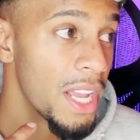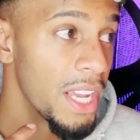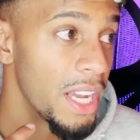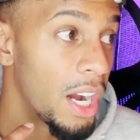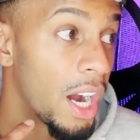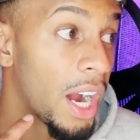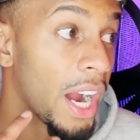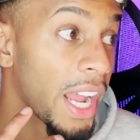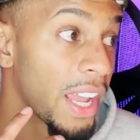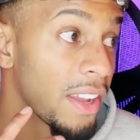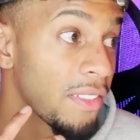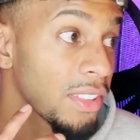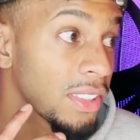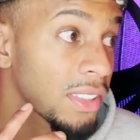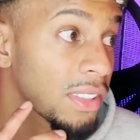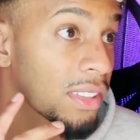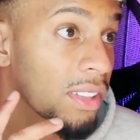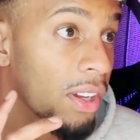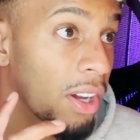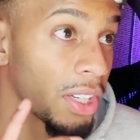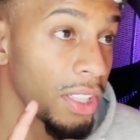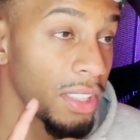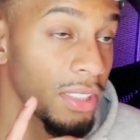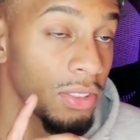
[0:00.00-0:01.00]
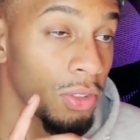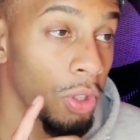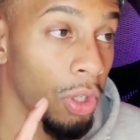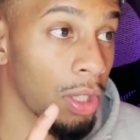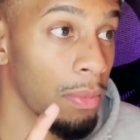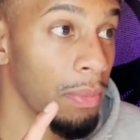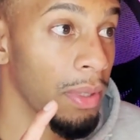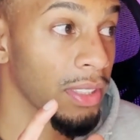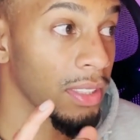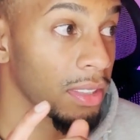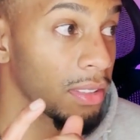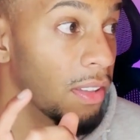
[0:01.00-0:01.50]
I even started
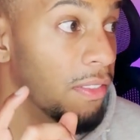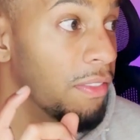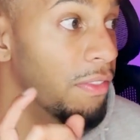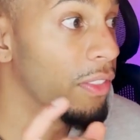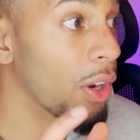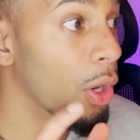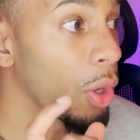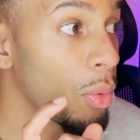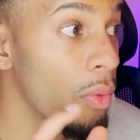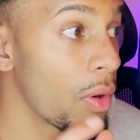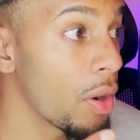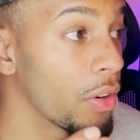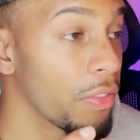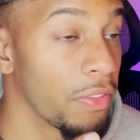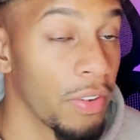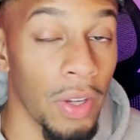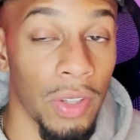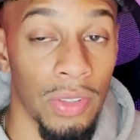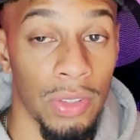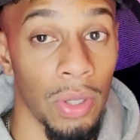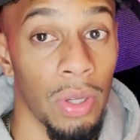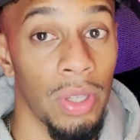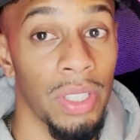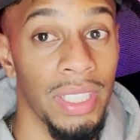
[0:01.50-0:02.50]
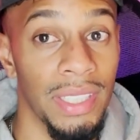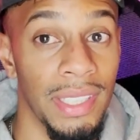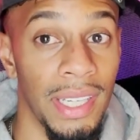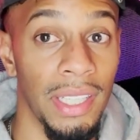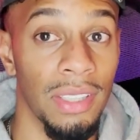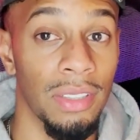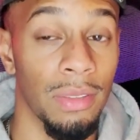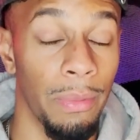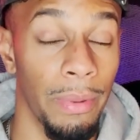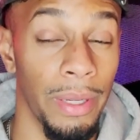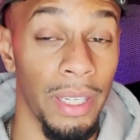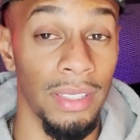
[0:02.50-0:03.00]
documenting the very, very first early days
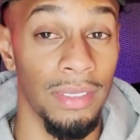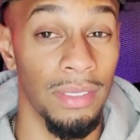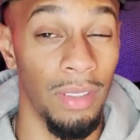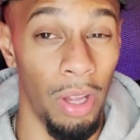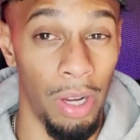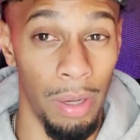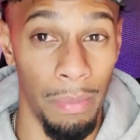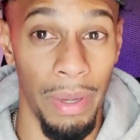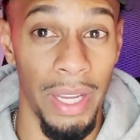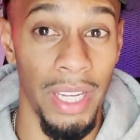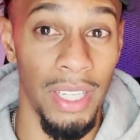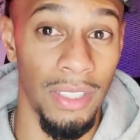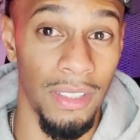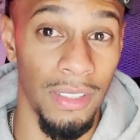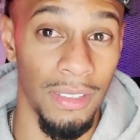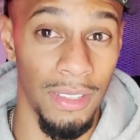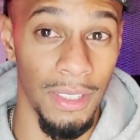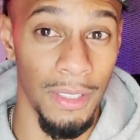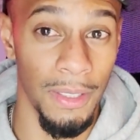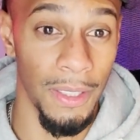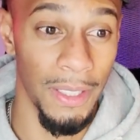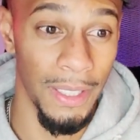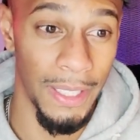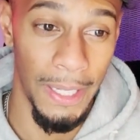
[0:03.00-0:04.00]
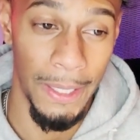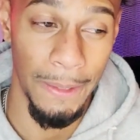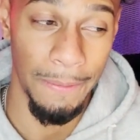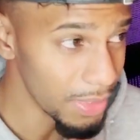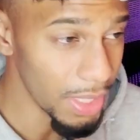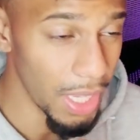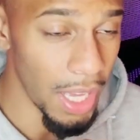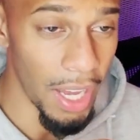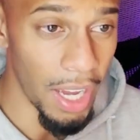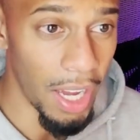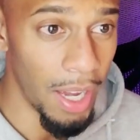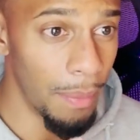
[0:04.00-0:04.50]
of when I started my agency, okay?
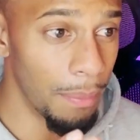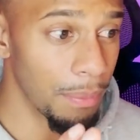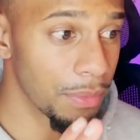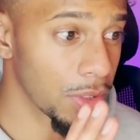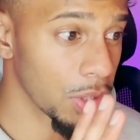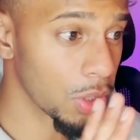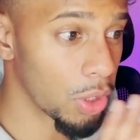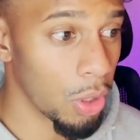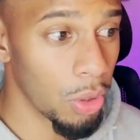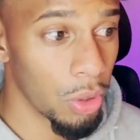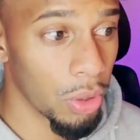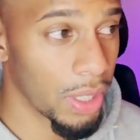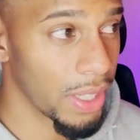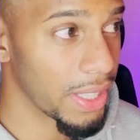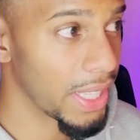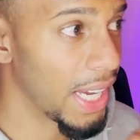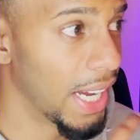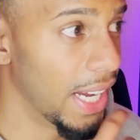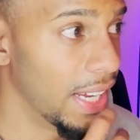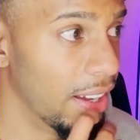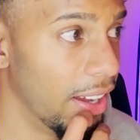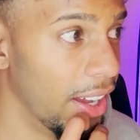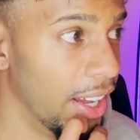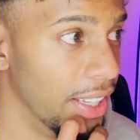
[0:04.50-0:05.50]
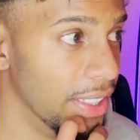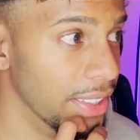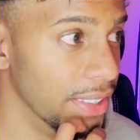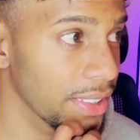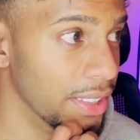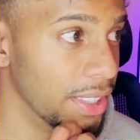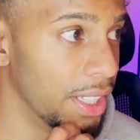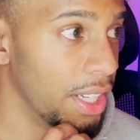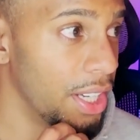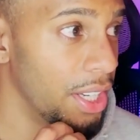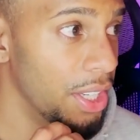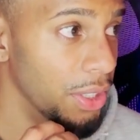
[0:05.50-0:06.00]
So go look at that, and
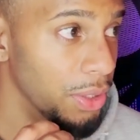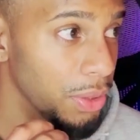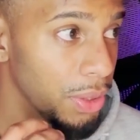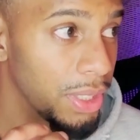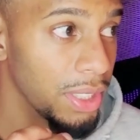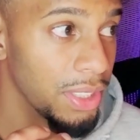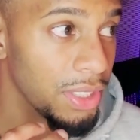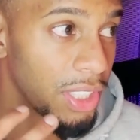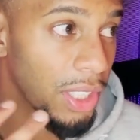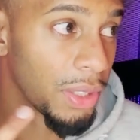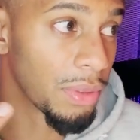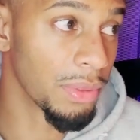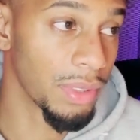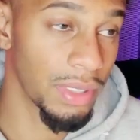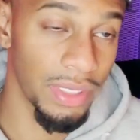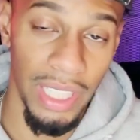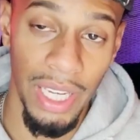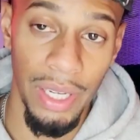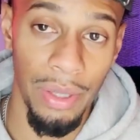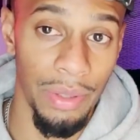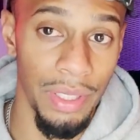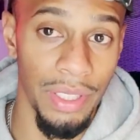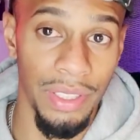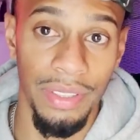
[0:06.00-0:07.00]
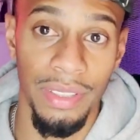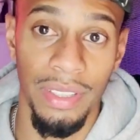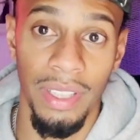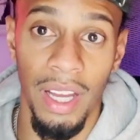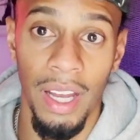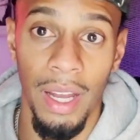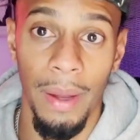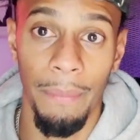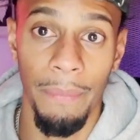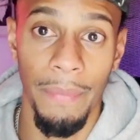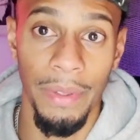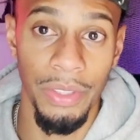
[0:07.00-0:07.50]
you can generally scale this,
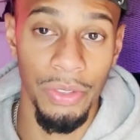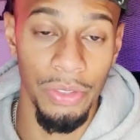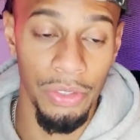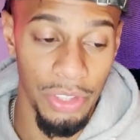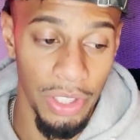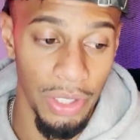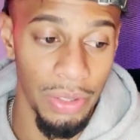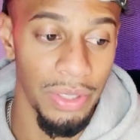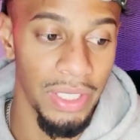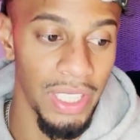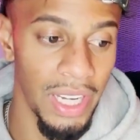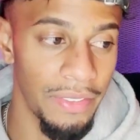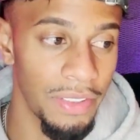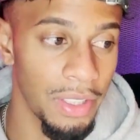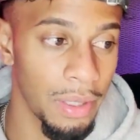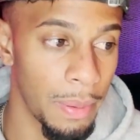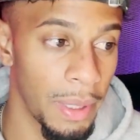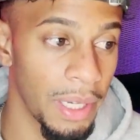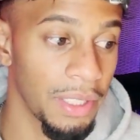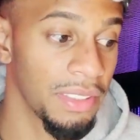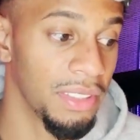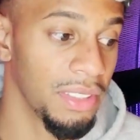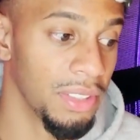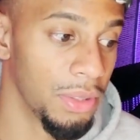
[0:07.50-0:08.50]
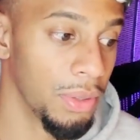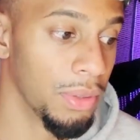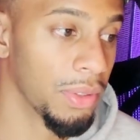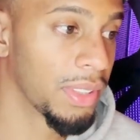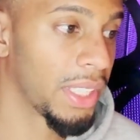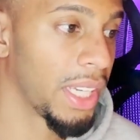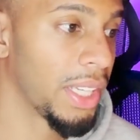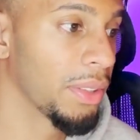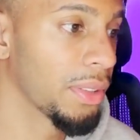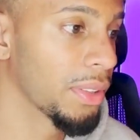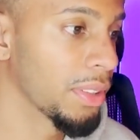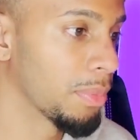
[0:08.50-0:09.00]
and you generally have the capacity to
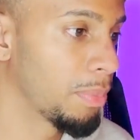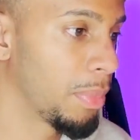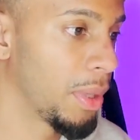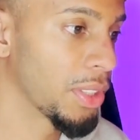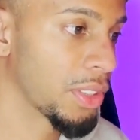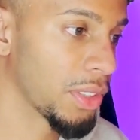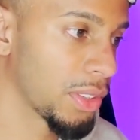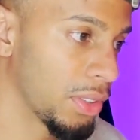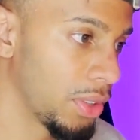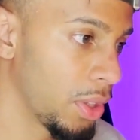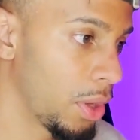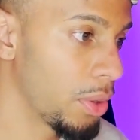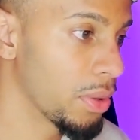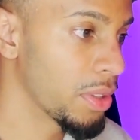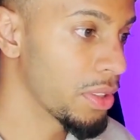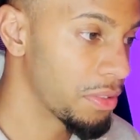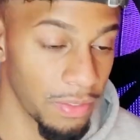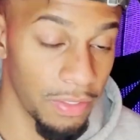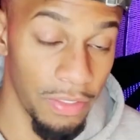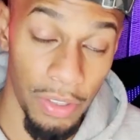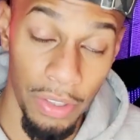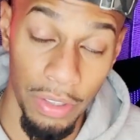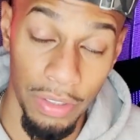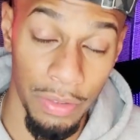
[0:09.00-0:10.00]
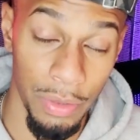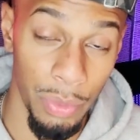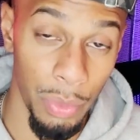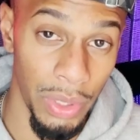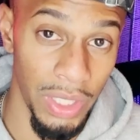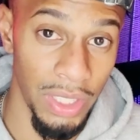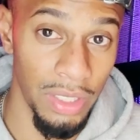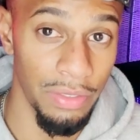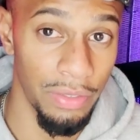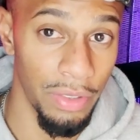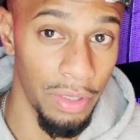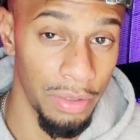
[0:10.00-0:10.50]
scale this, but just know that the first few
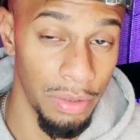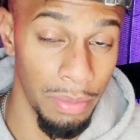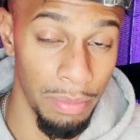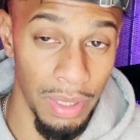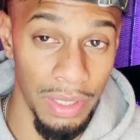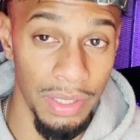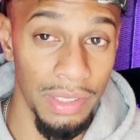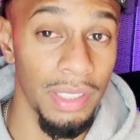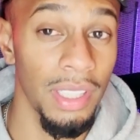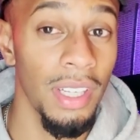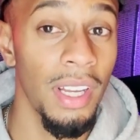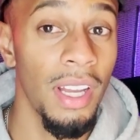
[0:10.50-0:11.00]
weeks, first few months